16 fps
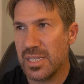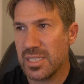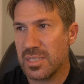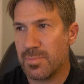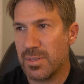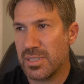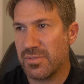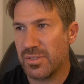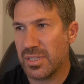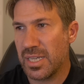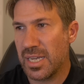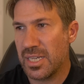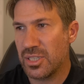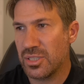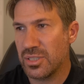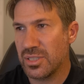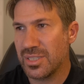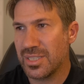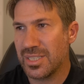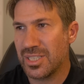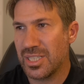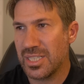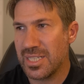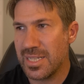specifications
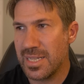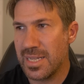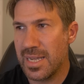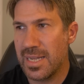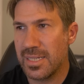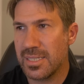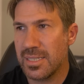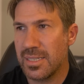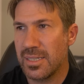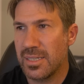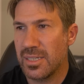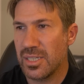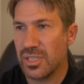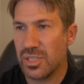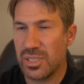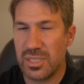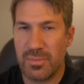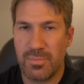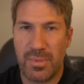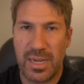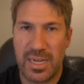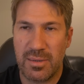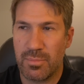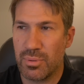just yet. That's just the
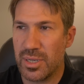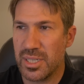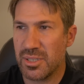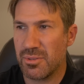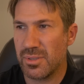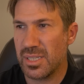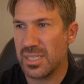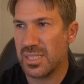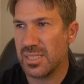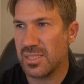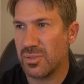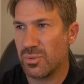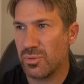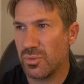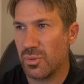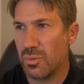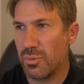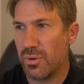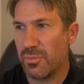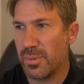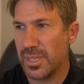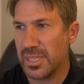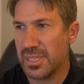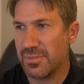main press releases all we've
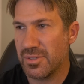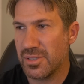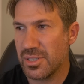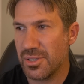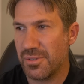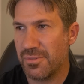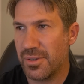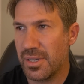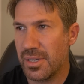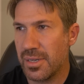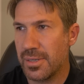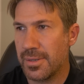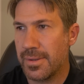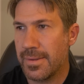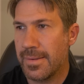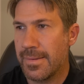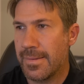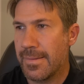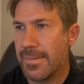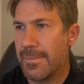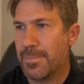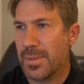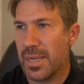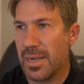been given so far.
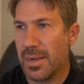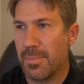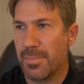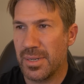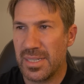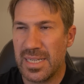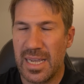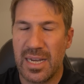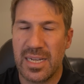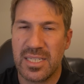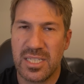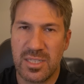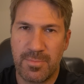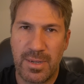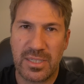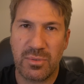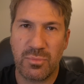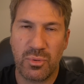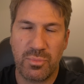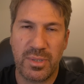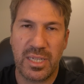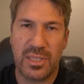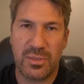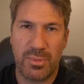But yeah, I suspect it will
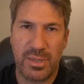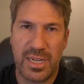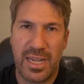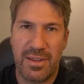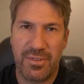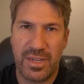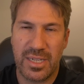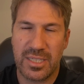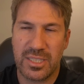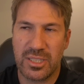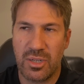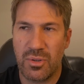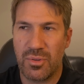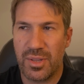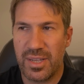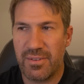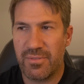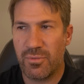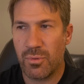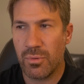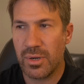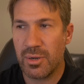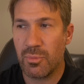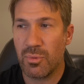be a little bit heavier, so
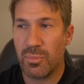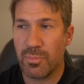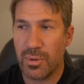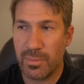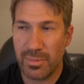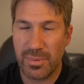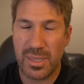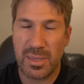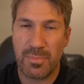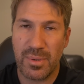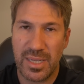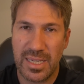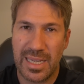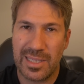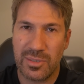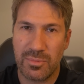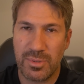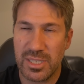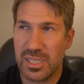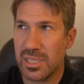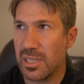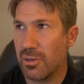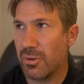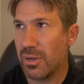therefore it will probably be a little bit
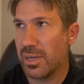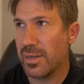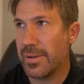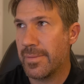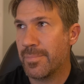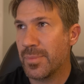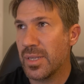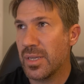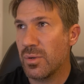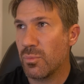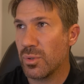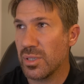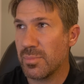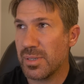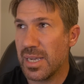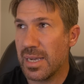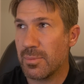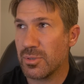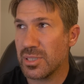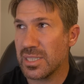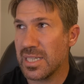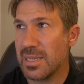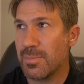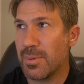slower. Will it be able to
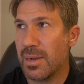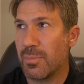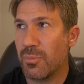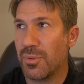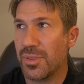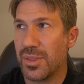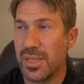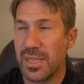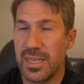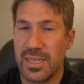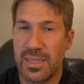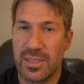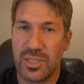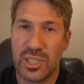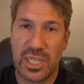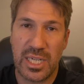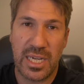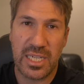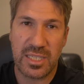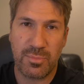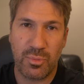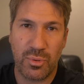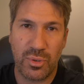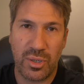keep up with the GR
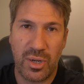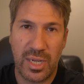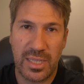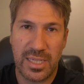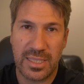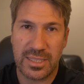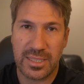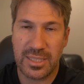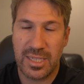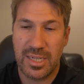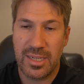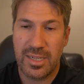Sport HiLux?